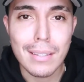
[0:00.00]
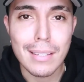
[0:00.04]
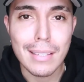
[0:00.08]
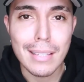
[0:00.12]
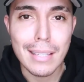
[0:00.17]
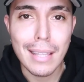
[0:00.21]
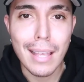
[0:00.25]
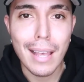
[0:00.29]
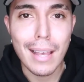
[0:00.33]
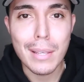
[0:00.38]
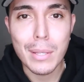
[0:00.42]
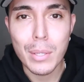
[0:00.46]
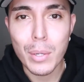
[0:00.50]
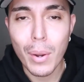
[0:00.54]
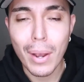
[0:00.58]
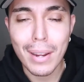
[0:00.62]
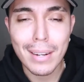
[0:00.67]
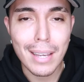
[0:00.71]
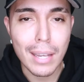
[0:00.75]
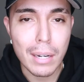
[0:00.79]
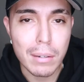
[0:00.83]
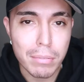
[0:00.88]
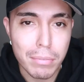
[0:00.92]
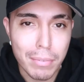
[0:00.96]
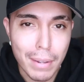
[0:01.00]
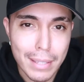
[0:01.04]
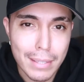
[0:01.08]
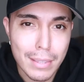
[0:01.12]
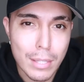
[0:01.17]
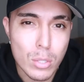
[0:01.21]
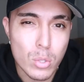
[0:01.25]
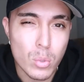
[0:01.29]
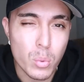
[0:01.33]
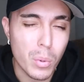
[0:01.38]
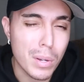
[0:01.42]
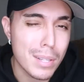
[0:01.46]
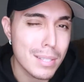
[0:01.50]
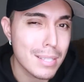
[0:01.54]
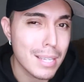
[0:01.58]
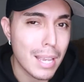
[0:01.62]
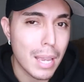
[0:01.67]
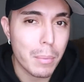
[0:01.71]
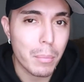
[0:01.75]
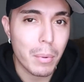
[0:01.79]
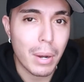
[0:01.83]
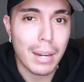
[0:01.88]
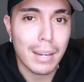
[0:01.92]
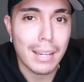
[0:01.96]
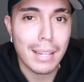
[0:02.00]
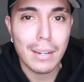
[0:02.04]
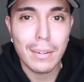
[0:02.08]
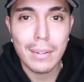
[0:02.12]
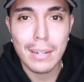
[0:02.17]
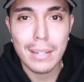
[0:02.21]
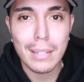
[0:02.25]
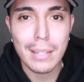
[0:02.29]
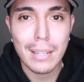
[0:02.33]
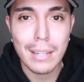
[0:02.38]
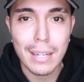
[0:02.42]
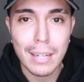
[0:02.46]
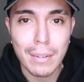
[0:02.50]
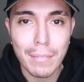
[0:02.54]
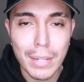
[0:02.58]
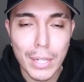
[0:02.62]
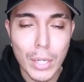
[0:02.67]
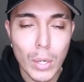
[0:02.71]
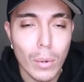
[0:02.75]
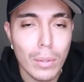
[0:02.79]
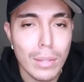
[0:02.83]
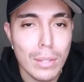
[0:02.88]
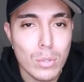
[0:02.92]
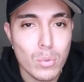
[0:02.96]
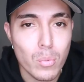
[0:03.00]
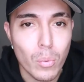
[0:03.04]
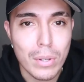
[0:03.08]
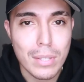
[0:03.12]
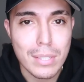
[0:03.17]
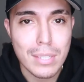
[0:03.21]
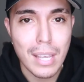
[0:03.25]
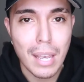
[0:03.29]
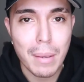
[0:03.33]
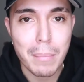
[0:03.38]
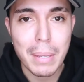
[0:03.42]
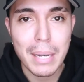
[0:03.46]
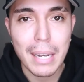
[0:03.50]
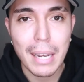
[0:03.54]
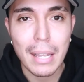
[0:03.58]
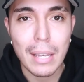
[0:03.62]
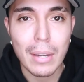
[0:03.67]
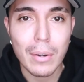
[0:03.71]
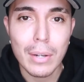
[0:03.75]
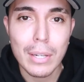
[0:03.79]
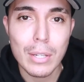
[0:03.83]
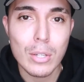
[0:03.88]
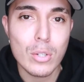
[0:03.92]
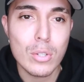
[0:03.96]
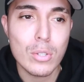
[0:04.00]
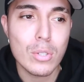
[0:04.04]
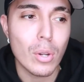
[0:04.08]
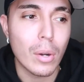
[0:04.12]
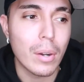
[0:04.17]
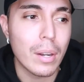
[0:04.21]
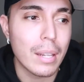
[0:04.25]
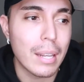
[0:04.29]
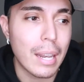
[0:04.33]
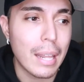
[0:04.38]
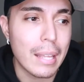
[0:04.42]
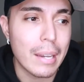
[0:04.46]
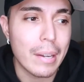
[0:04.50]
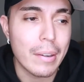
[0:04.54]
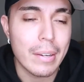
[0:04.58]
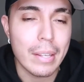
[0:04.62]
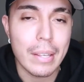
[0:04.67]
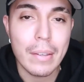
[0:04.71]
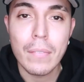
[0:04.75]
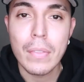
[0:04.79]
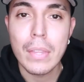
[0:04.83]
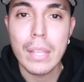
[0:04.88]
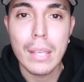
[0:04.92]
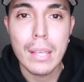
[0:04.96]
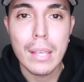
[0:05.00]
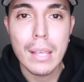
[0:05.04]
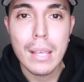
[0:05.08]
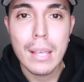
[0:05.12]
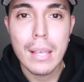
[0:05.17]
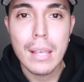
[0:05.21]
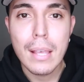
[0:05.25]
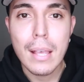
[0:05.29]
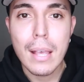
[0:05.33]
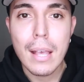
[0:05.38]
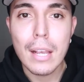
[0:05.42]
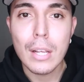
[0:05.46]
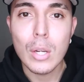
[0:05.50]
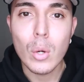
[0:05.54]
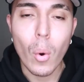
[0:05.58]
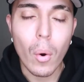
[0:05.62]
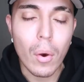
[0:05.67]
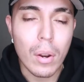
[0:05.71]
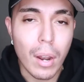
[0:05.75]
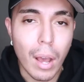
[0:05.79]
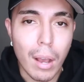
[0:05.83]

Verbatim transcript: yeah you know i kind of flaked this one time or i literally couldn't even go this one time and literally you just started like literally going